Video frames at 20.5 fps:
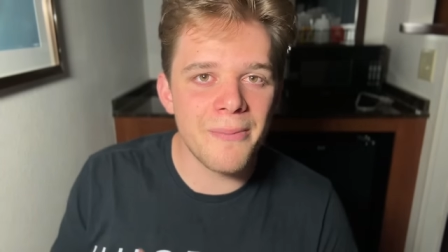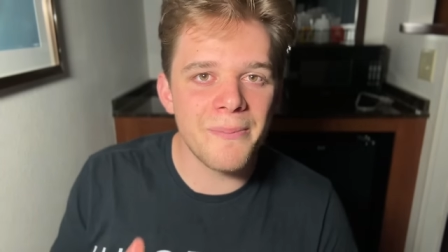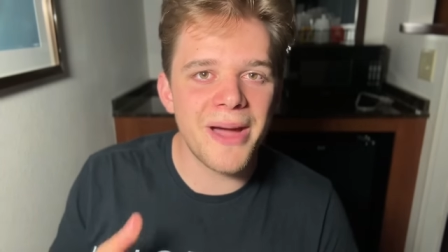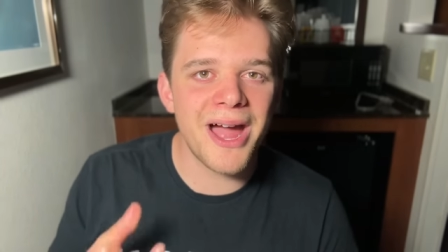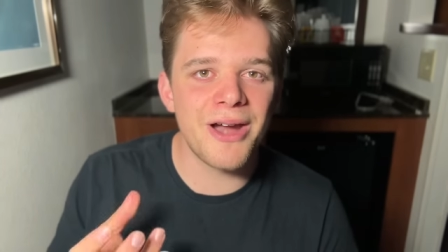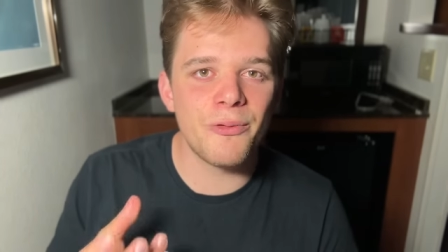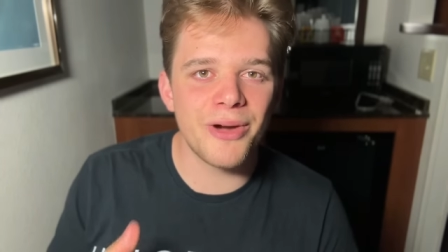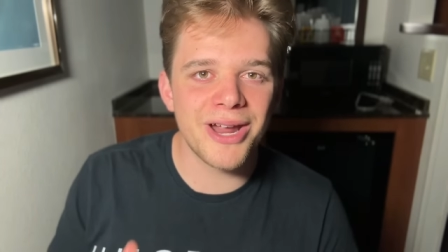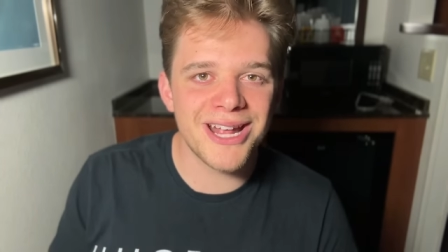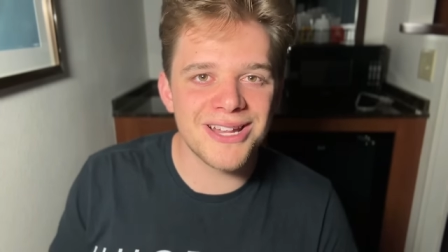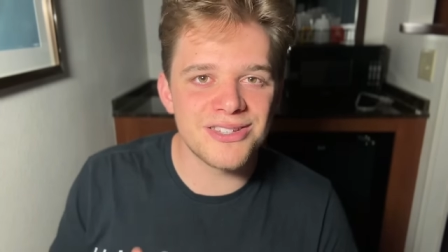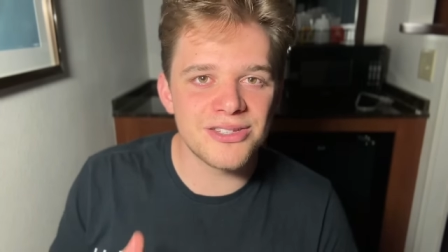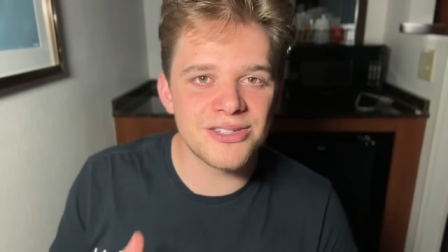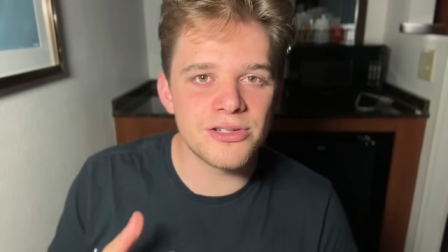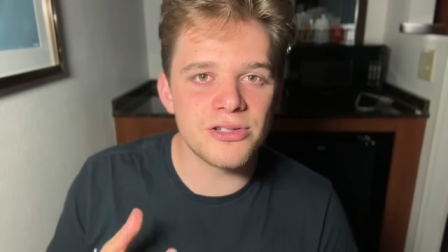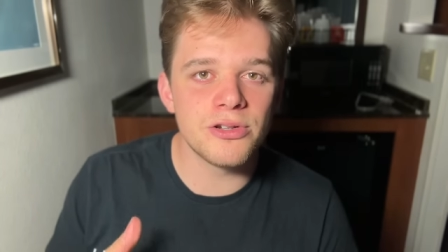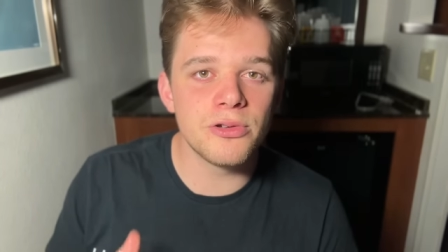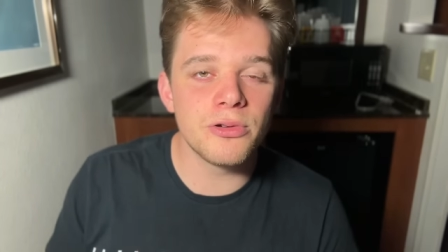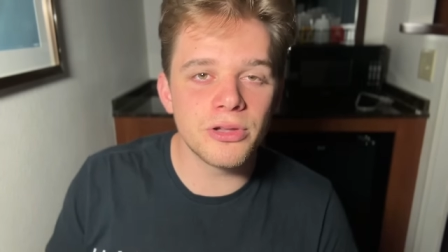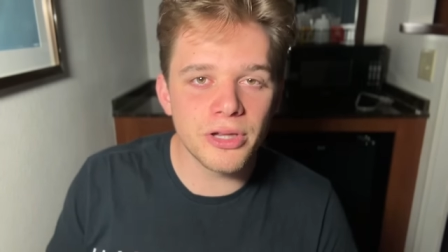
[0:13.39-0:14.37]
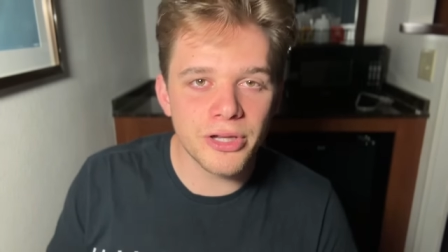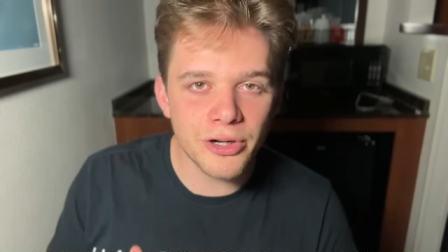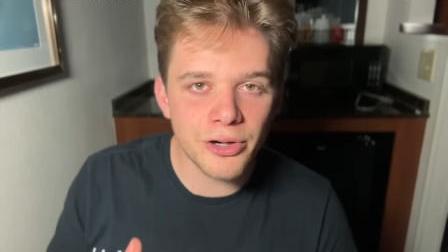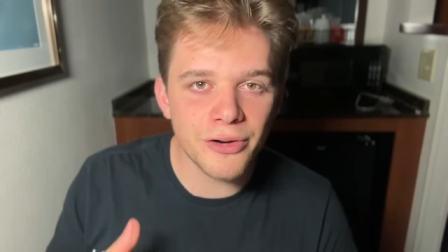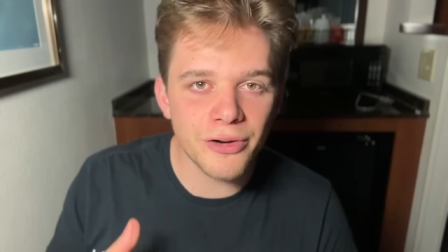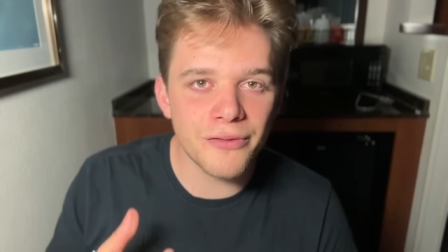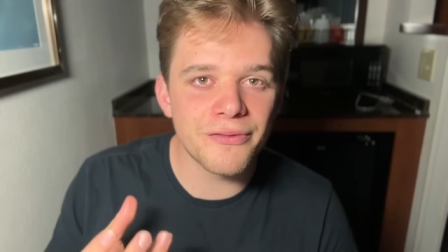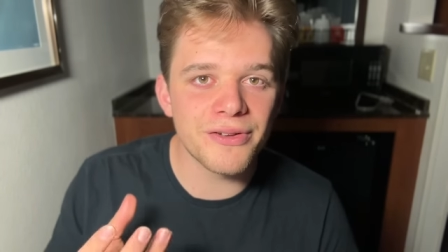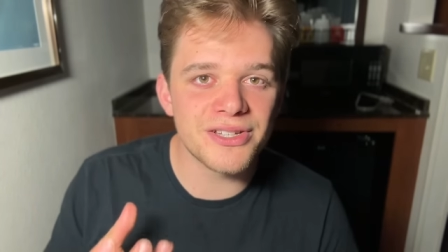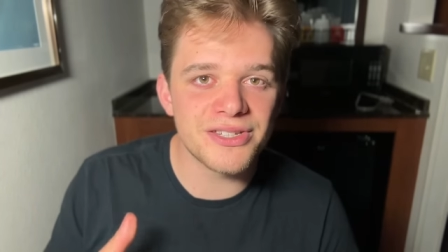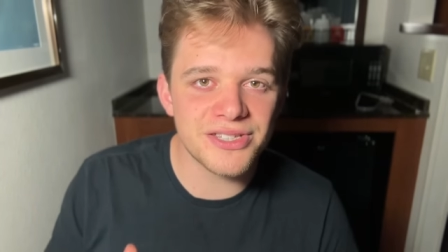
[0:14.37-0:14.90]
Iran's nuclear
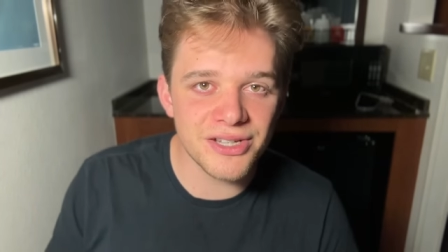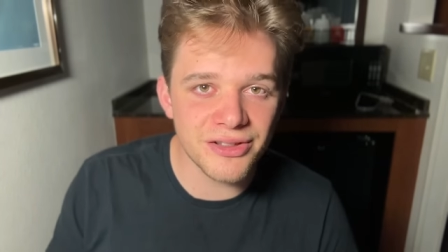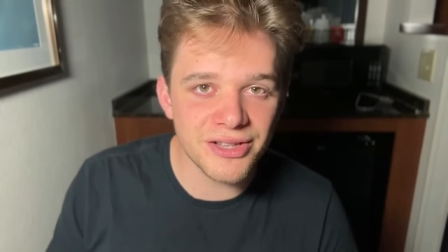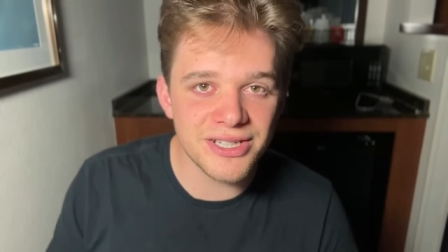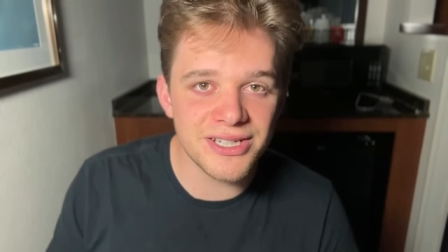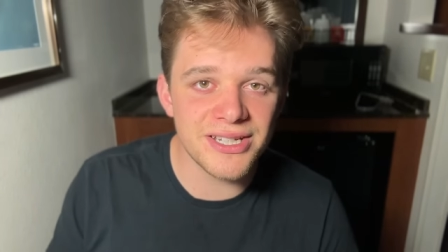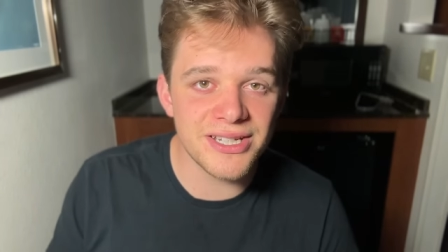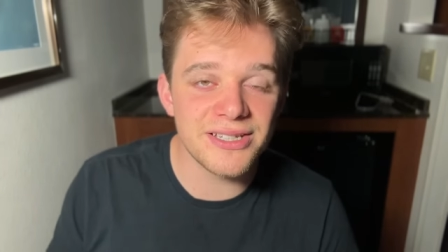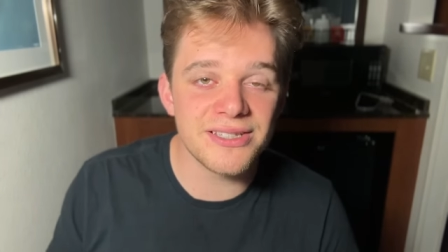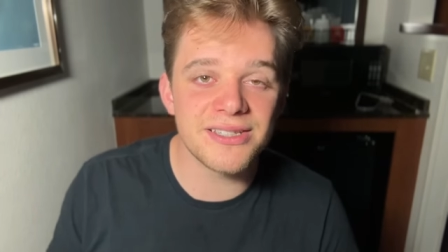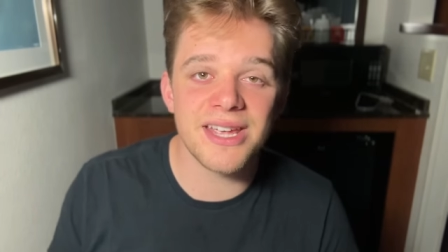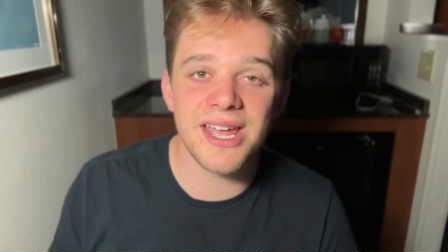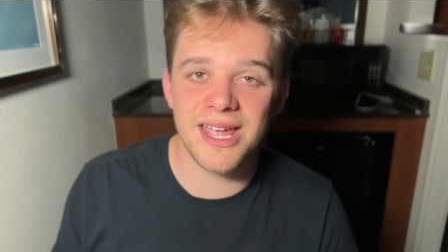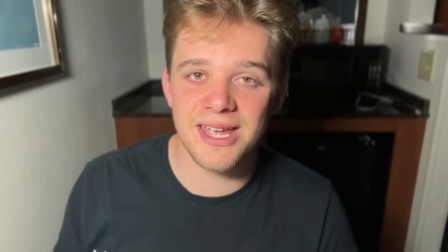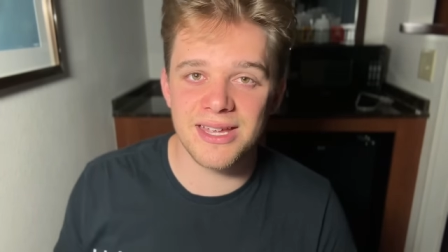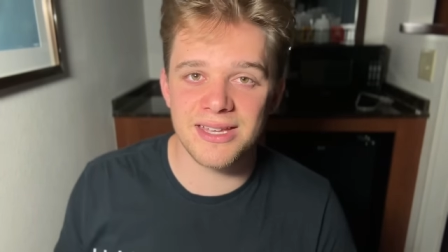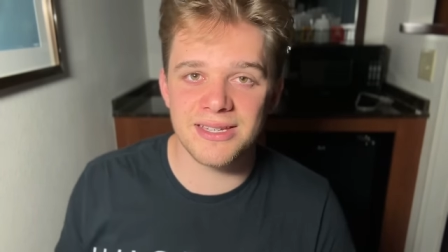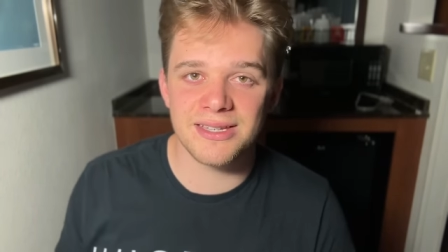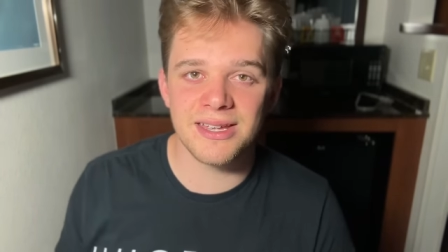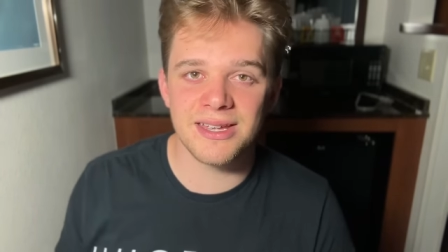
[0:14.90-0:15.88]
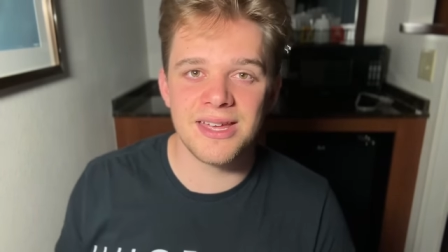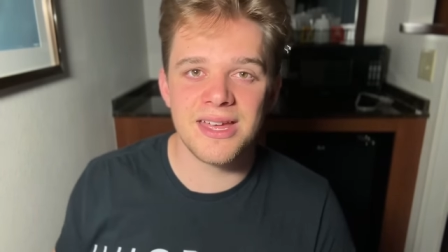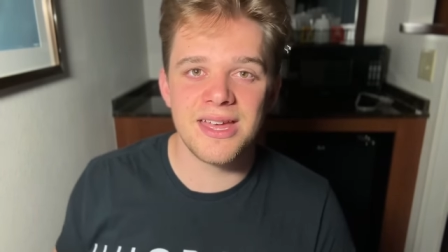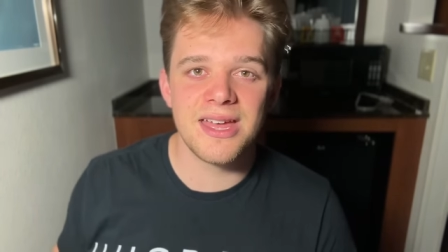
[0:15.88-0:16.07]
facilities and